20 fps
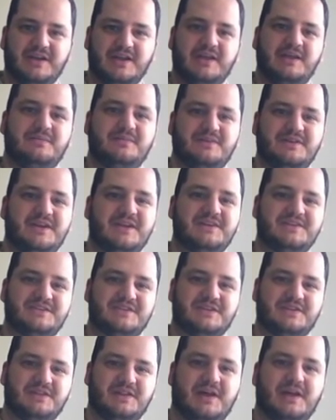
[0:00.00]
a
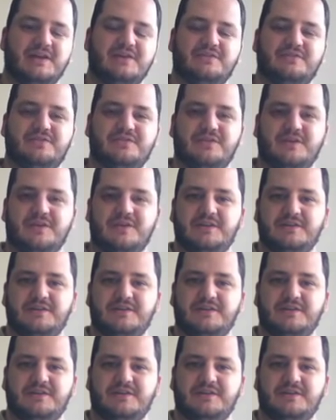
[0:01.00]
monastic life.